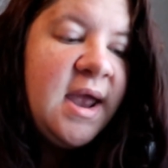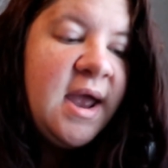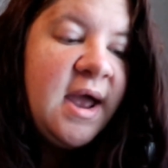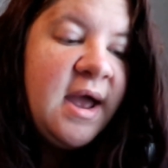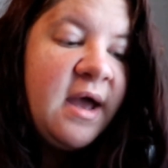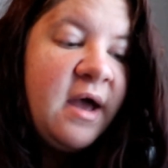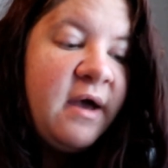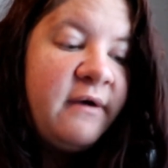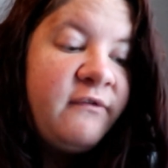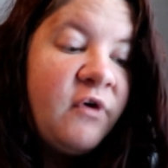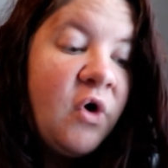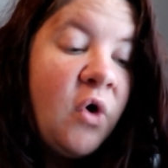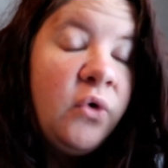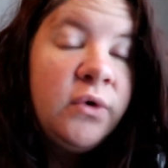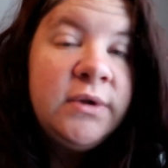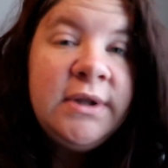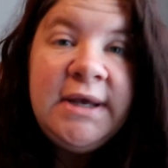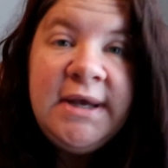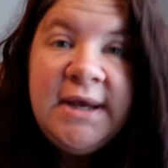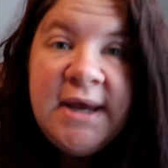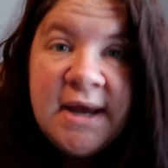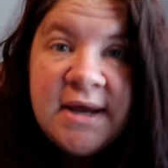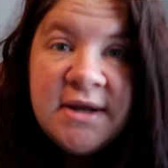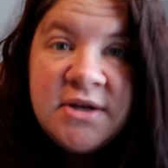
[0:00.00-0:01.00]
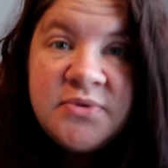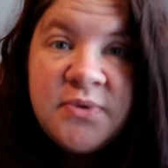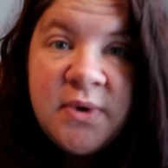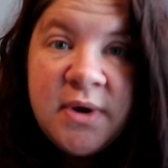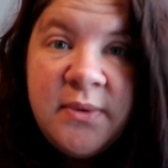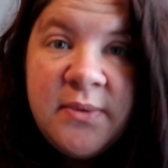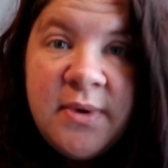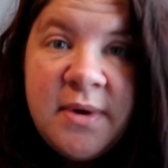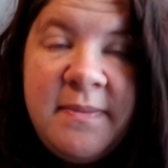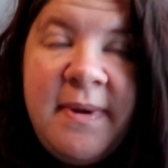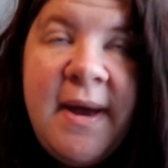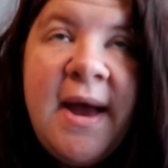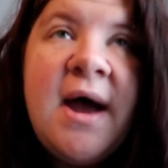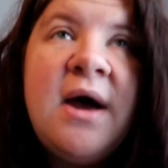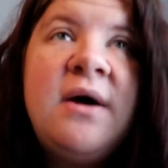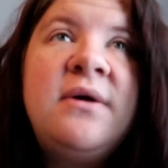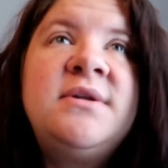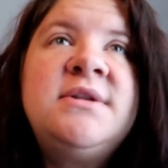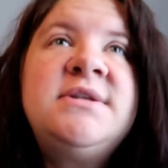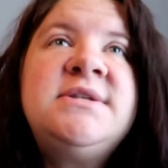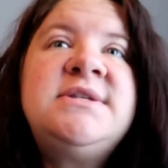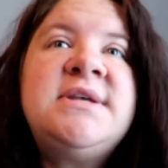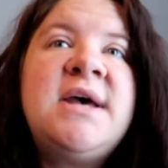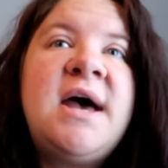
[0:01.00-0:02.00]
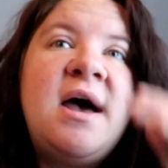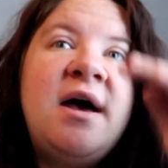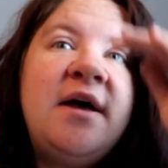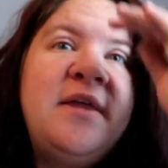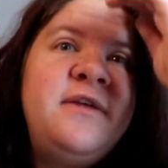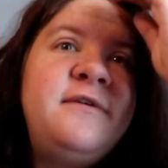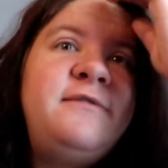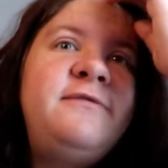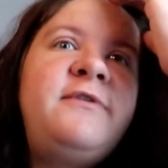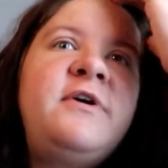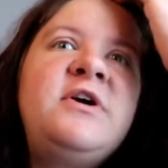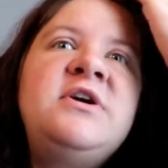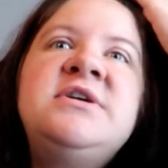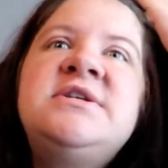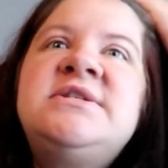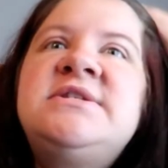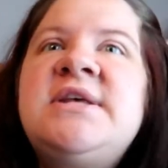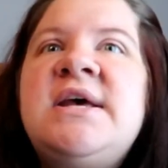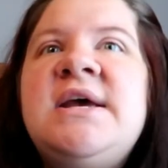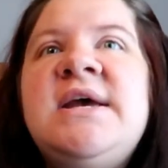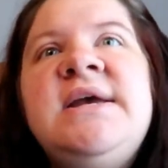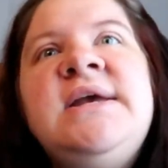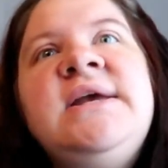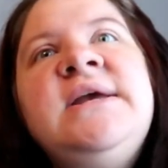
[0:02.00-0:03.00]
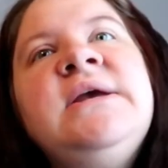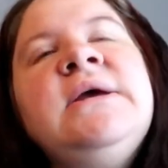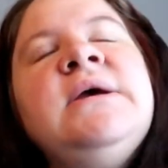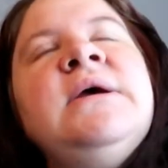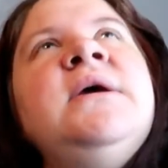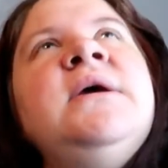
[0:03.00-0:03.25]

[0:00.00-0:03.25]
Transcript: have only gained 21 pounds. The first in